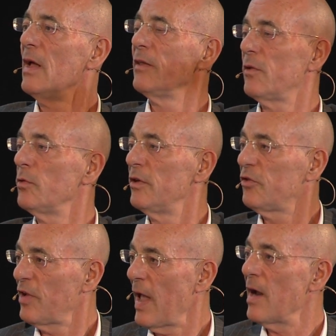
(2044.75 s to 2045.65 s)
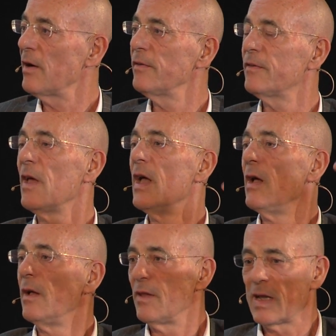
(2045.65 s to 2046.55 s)
So the chairs,
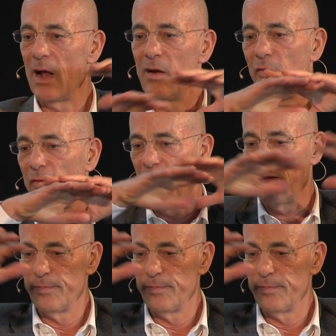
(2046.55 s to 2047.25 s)
the kind of